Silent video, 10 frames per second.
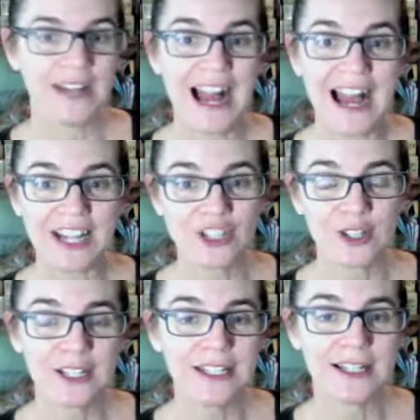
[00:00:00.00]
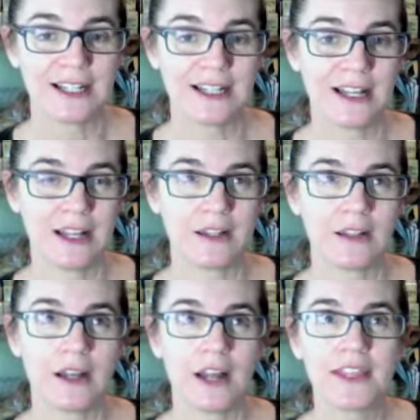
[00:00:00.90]
actually,
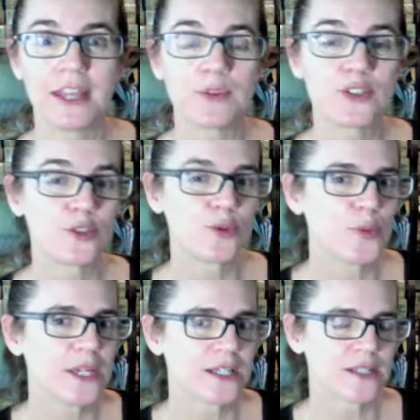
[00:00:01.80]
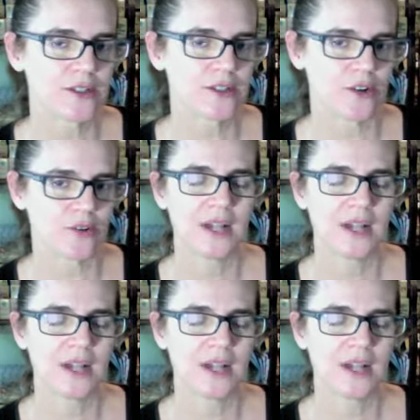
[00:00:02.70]
I think it was 2 weekends ago.